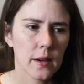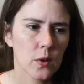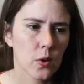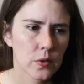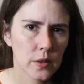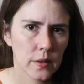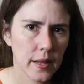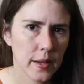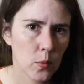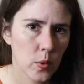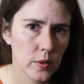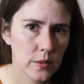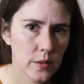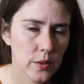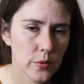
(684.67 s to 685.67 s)
over like
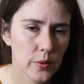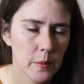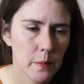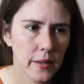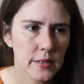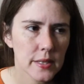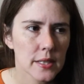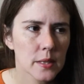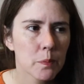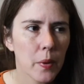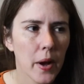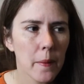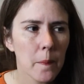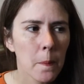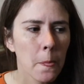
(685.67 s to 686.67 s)
1 to 3 months.
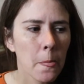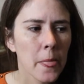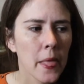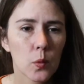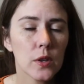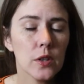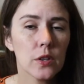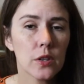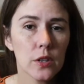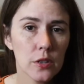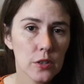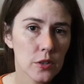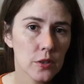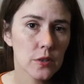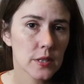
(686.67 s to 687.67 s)
But what you
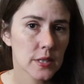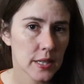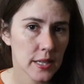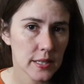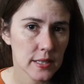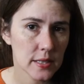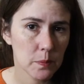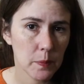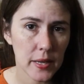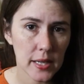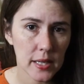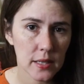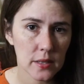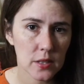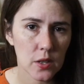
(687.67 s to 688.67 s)
could use is
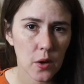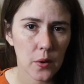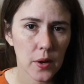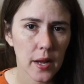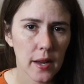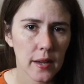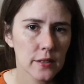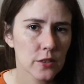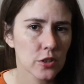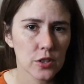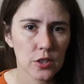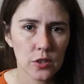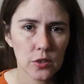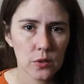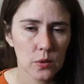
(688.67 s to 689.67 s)
baking soda just
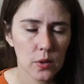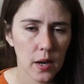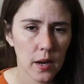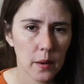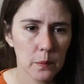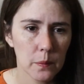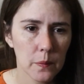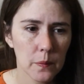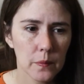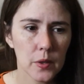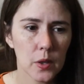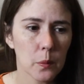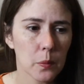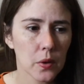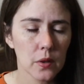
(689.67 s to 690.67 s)
to,
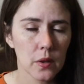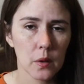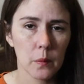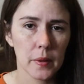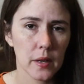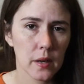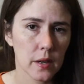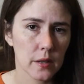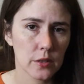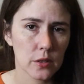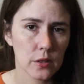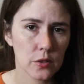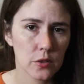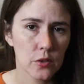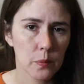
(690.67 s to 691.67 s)
put a little bit on
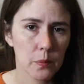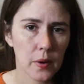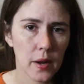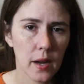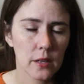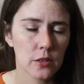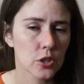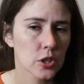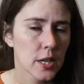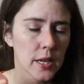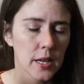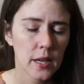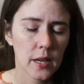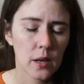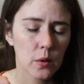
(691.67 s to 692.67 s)
your toothbrush,
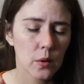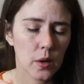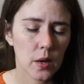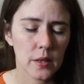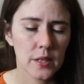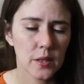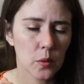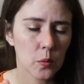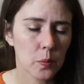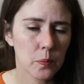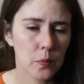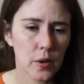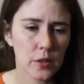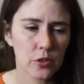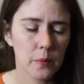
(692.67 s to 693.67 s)

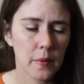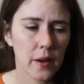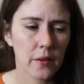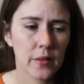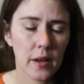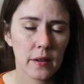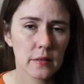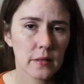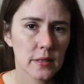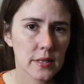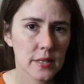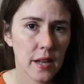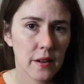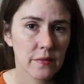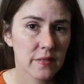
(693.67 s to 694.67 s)
brush your mouth out and
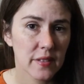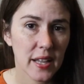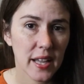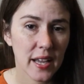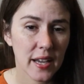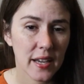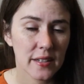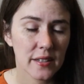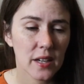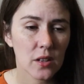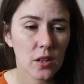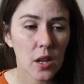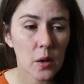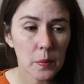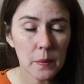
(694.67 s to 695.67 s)
stuff. And a
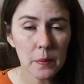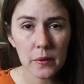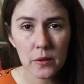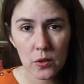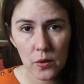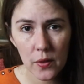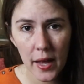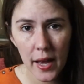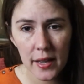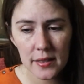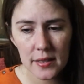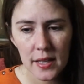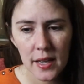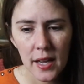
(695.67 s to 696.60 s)
lot of people do that.